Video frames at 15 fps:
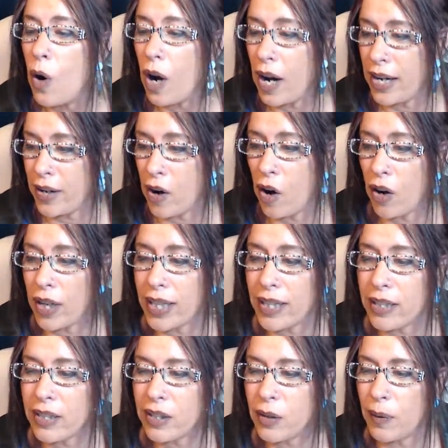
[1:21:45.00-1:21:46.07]
an
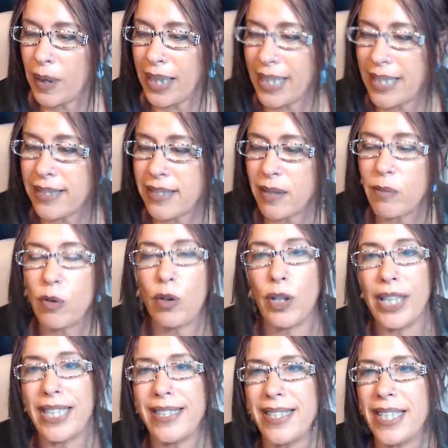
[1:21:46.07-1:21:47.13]
article, you want to hear something
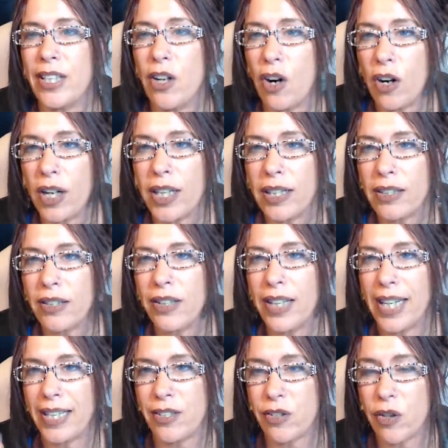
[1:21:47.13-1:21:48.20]
crazy? An article that
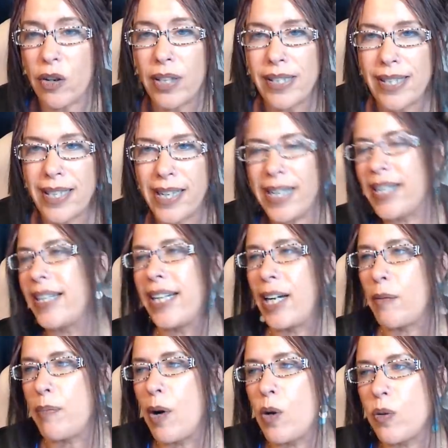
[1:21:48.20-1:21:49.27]
I saw today that I
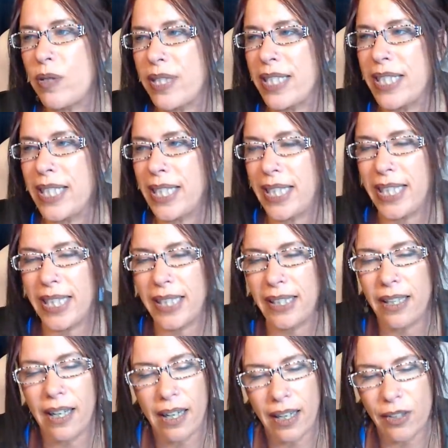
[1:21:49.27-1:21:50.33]
posted in
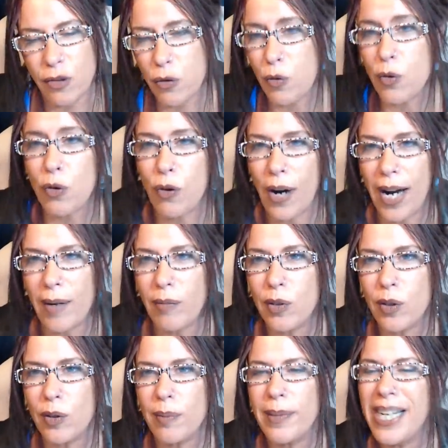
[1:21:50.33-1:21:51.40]
uh, True Crime
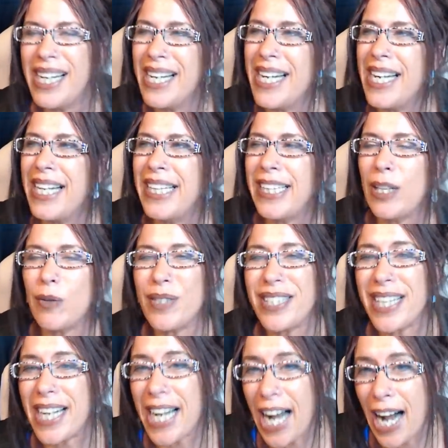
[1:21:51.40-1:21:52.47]
Room. There was
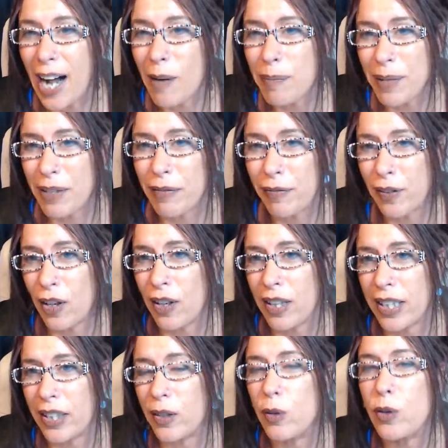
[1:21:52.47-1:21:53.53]
a cop in
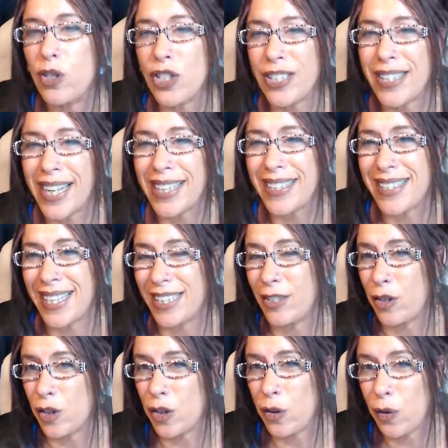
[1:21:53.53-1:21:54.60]
Florida who just got
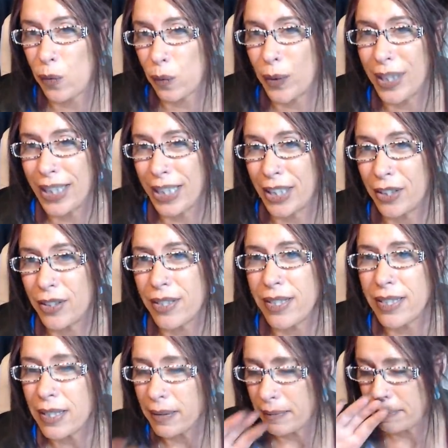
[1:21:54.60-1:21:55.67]
sentenced to three
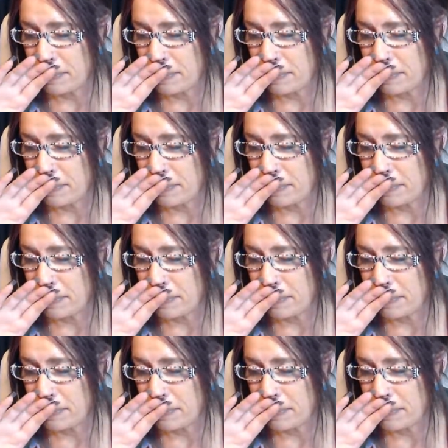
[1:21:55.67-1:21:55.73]
years